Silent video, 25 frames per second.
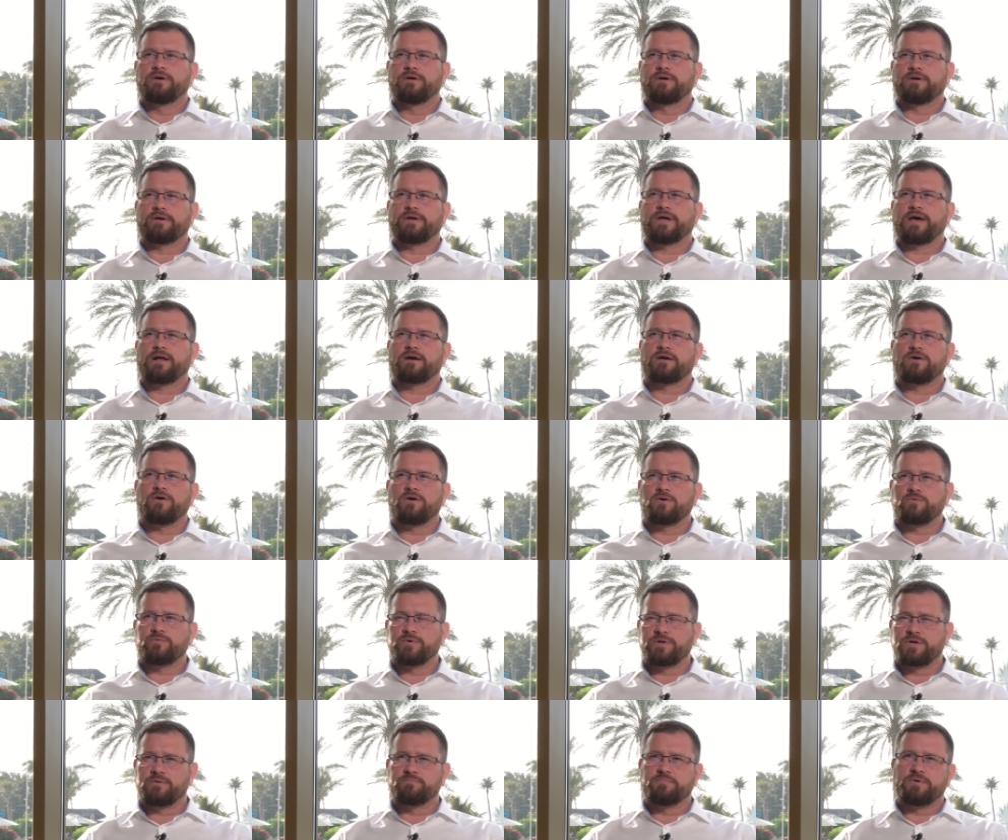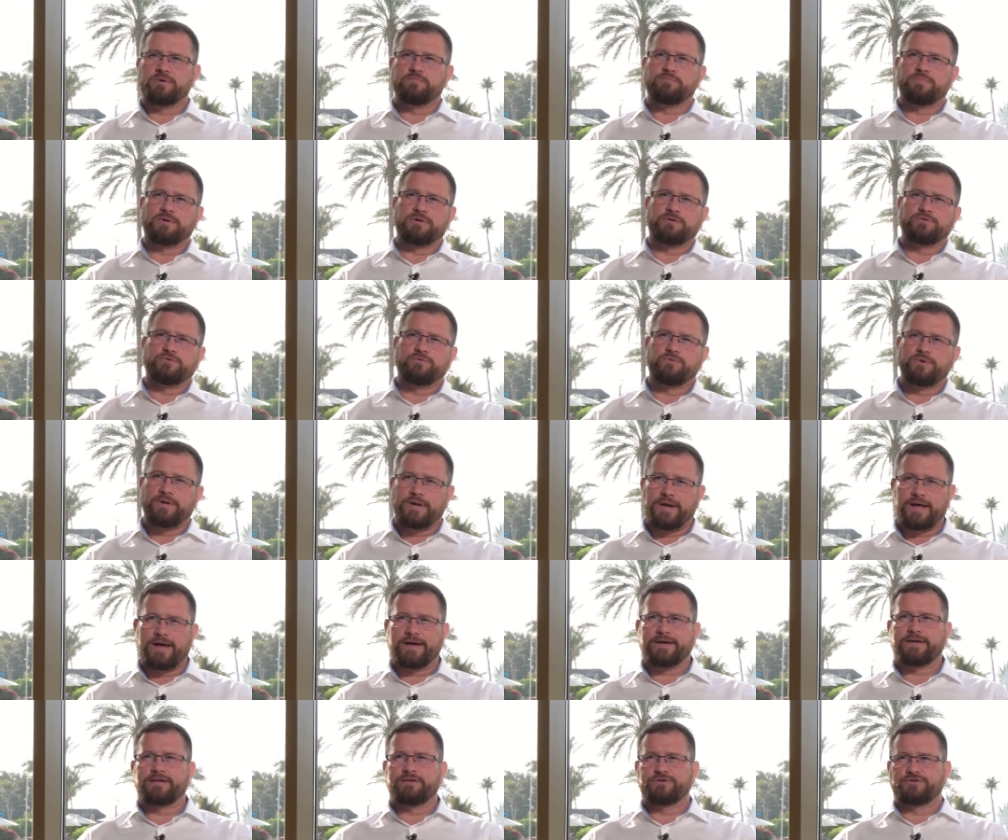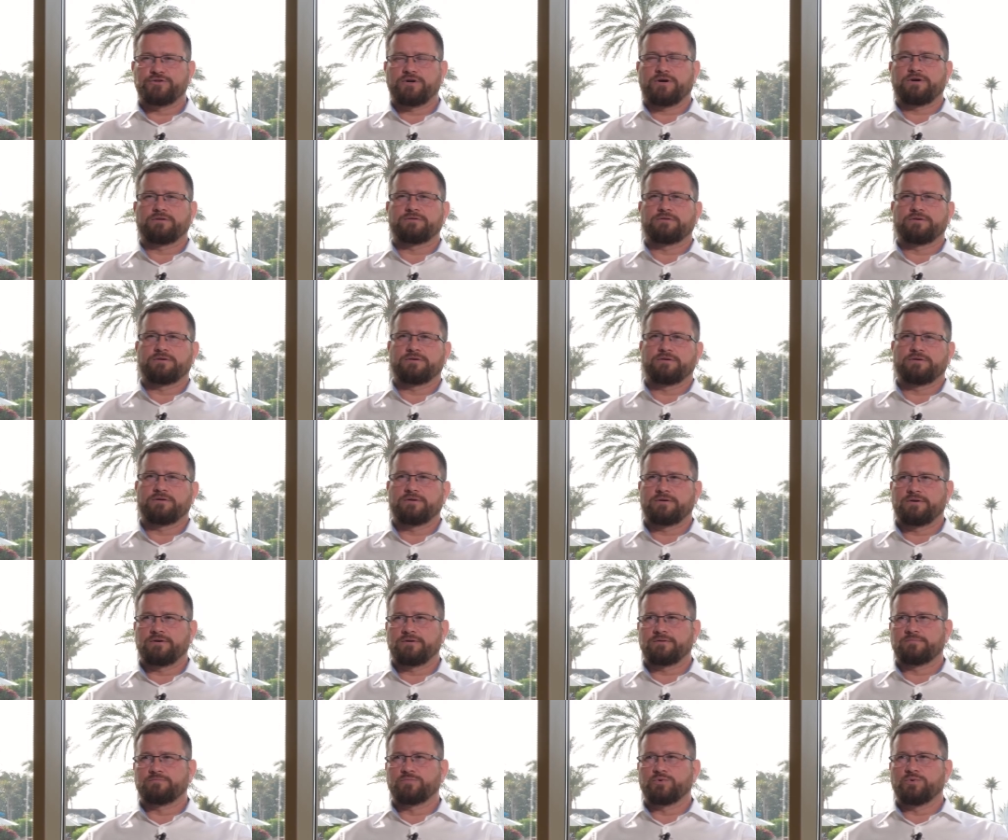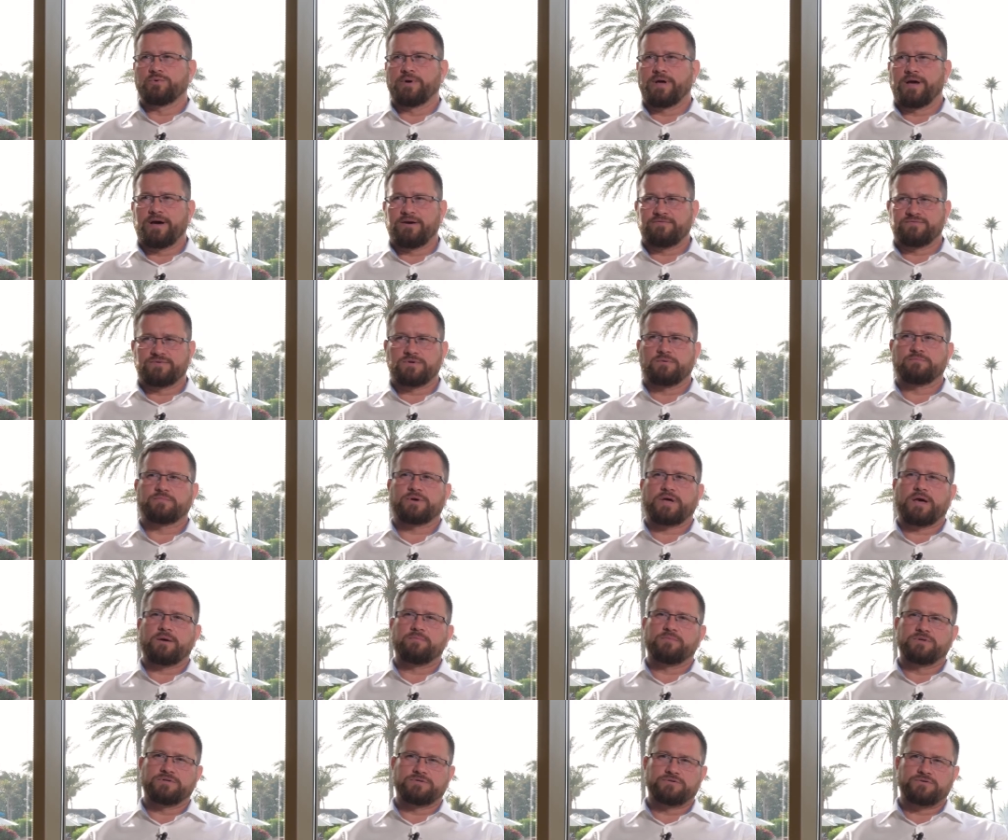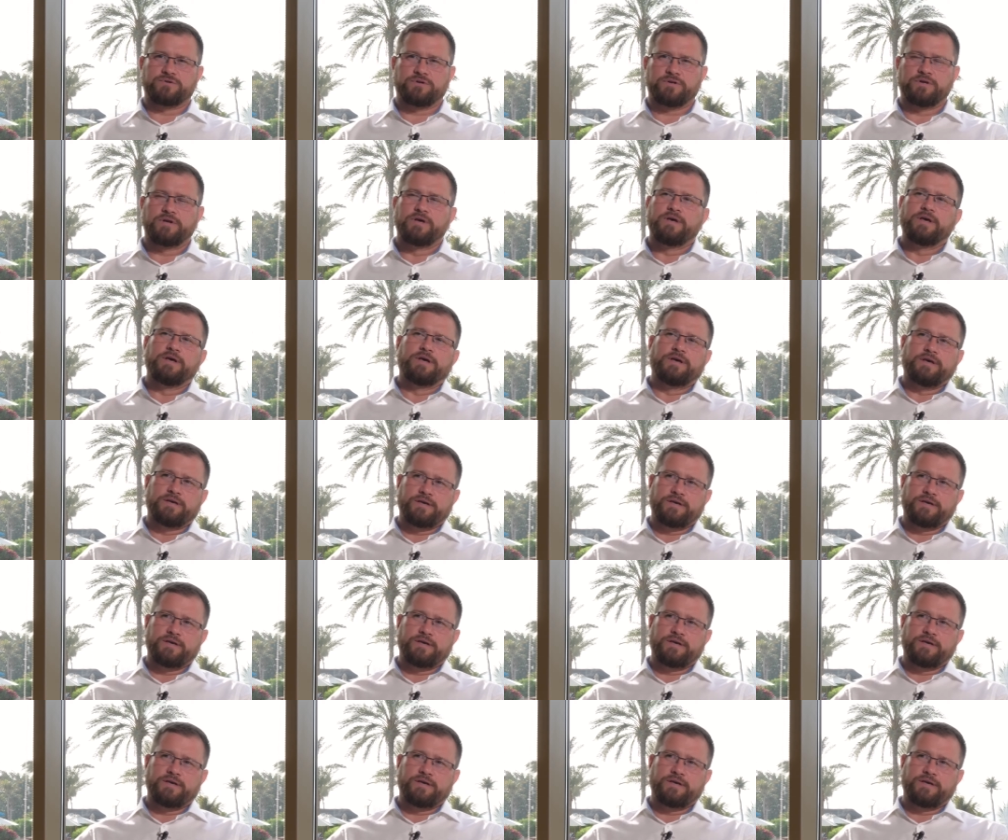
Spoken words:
get along with the people? Do we like each other? Do we have some chemistry?